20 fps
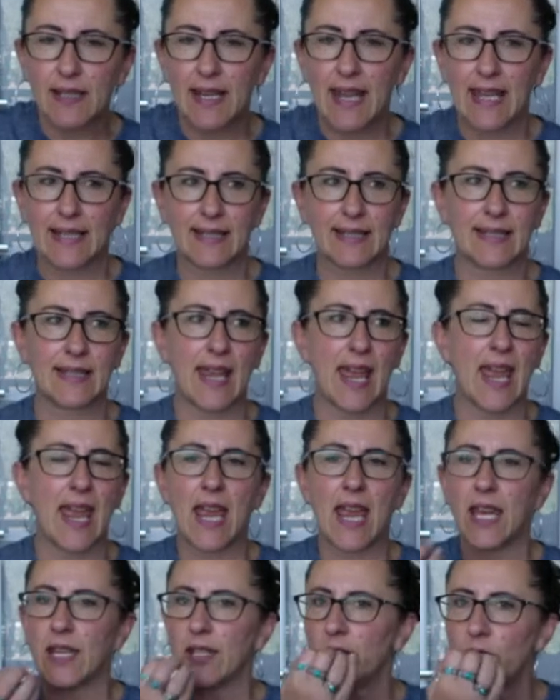Let's
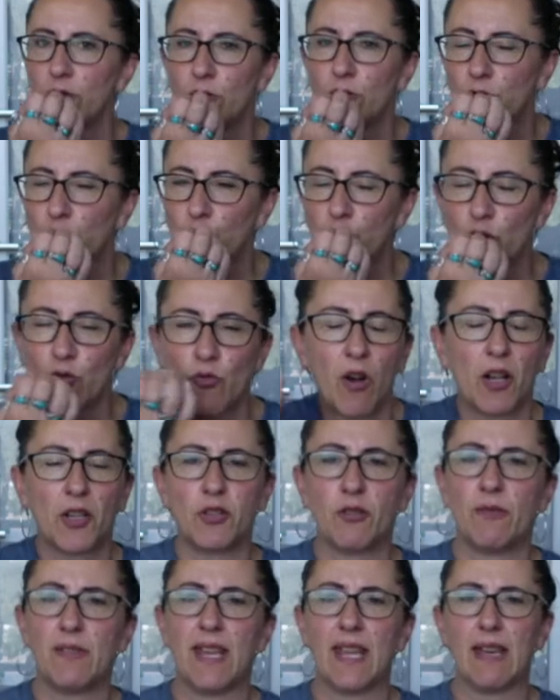say you chew on
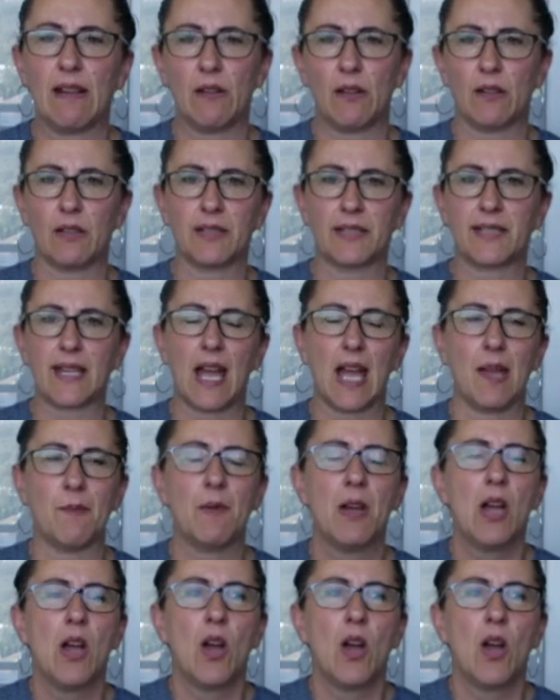your nail all the time,